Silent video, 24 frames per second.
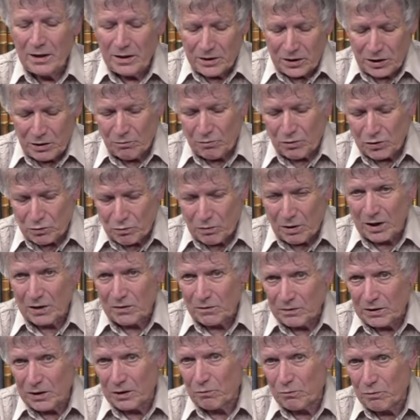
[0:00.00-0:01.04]
She was one
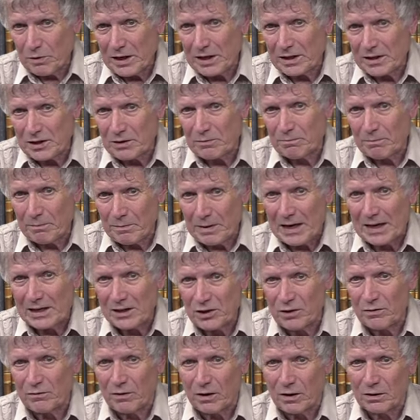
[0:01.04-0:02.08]
of the Queen's
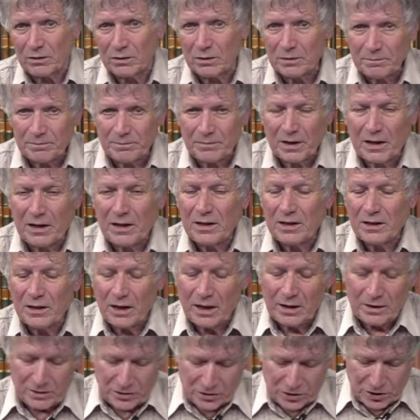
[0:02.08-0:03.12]
maids of honor,
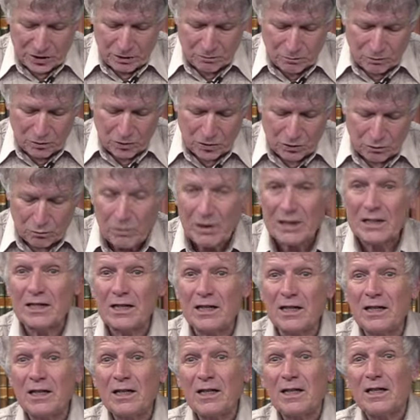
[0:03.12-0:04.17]
and she was
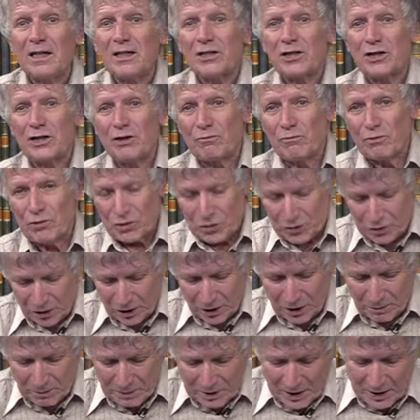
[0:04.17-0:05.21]
witty, she was
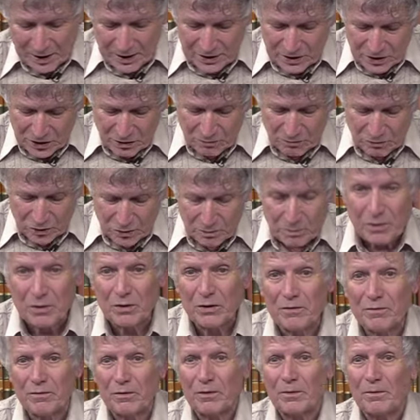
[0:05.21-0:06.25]
charming, and she was
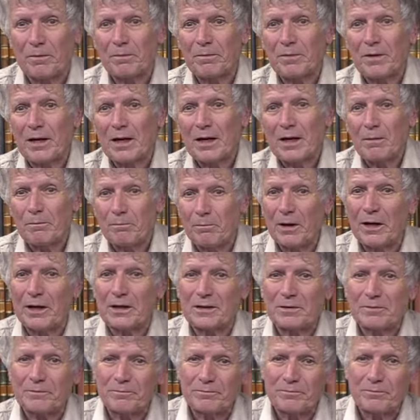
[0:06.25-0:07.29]
beautiful.
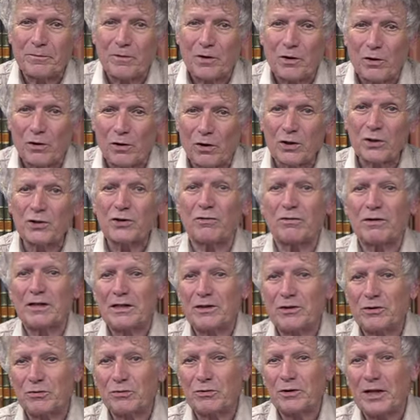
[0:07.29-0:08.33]
But,
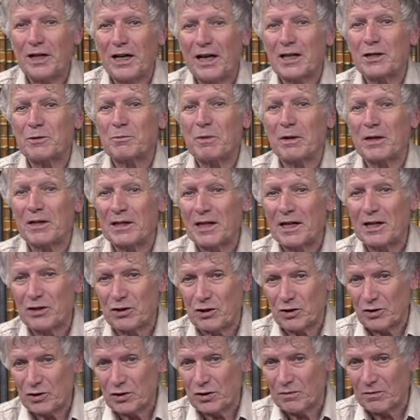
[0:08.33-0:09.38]
contrary to the
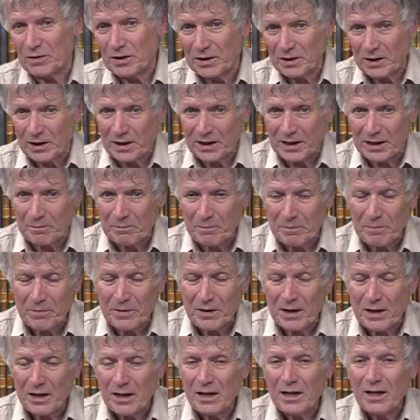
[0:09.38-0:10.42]
expectations of the time,
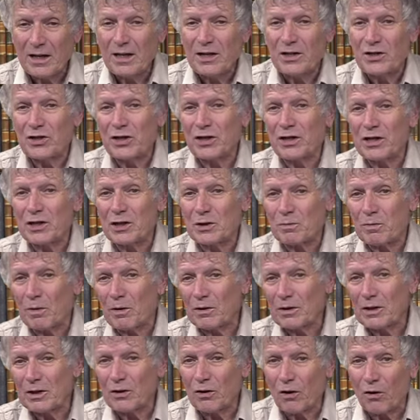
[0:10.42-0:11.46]
she
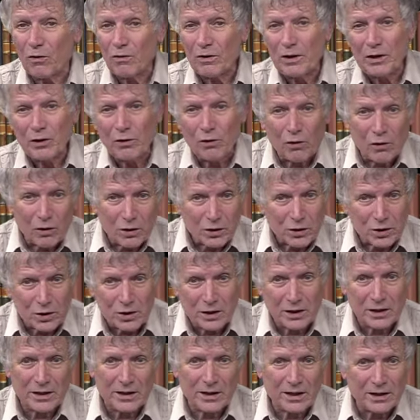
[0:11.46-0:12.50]
responded only
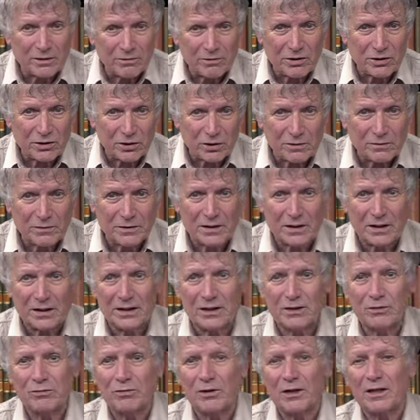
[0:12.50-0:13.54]
cautiously and
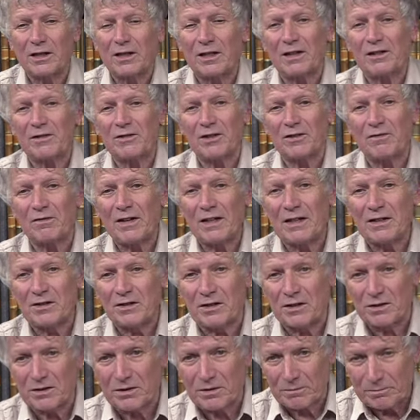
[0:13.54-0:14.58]
reservedly to the king's
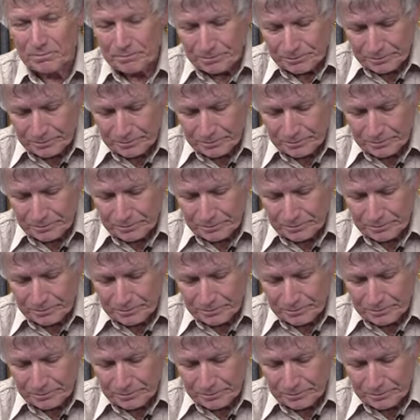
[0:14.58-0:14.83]
advances.